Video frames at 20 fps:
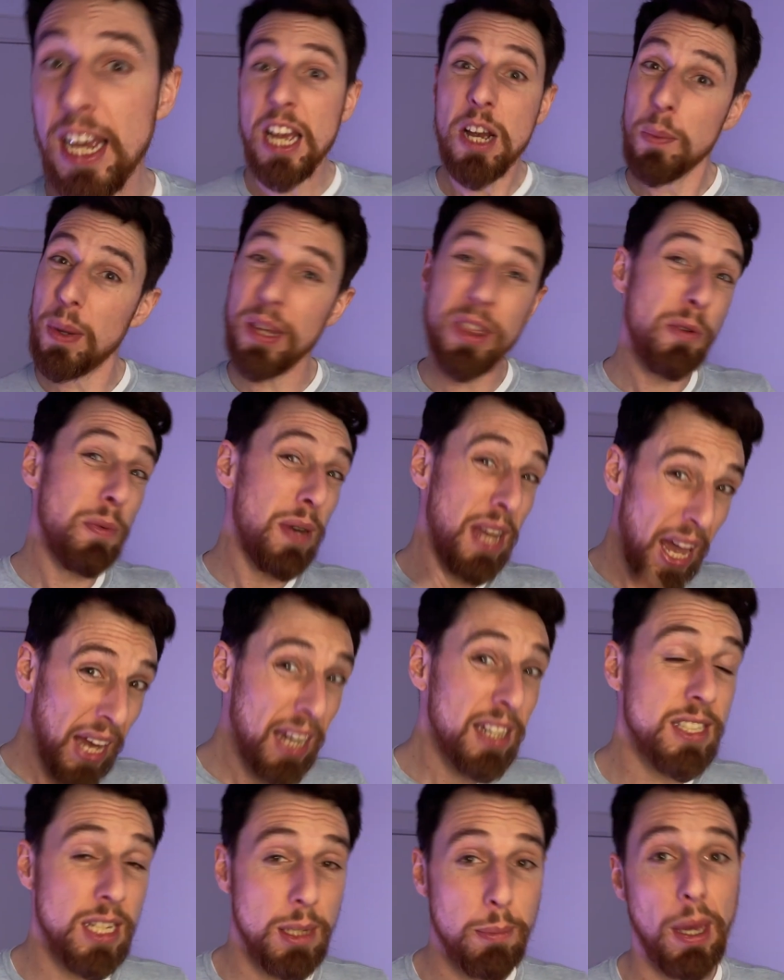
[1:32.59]
when the
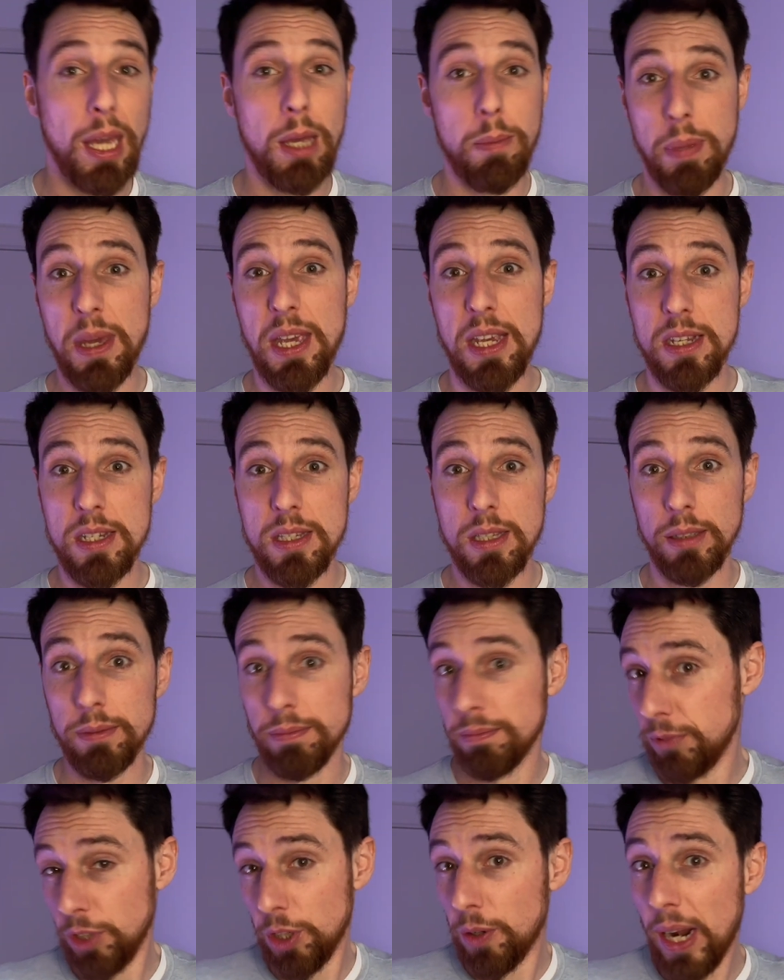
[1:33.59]
reality may be is that
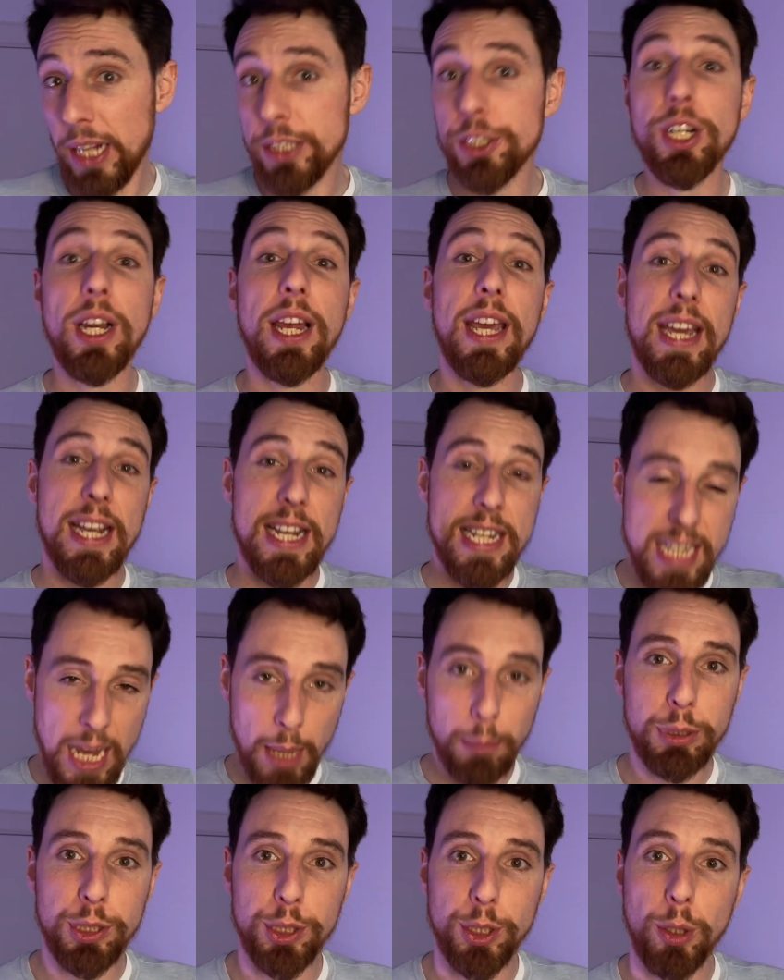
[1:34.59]
you're actually
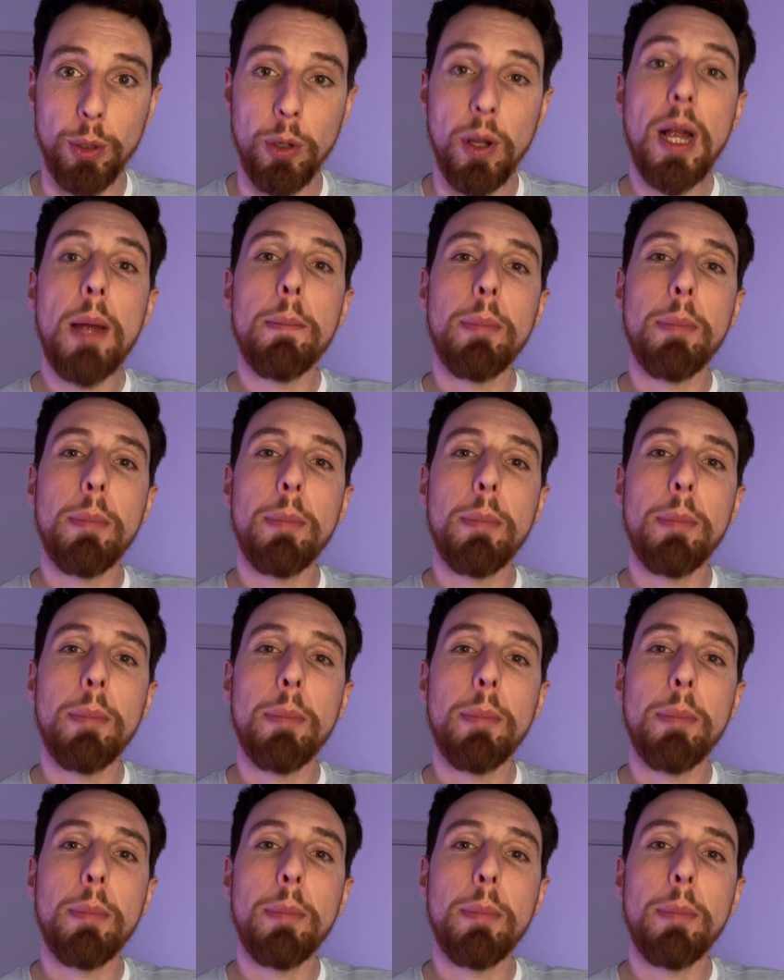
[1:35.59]
exceptional,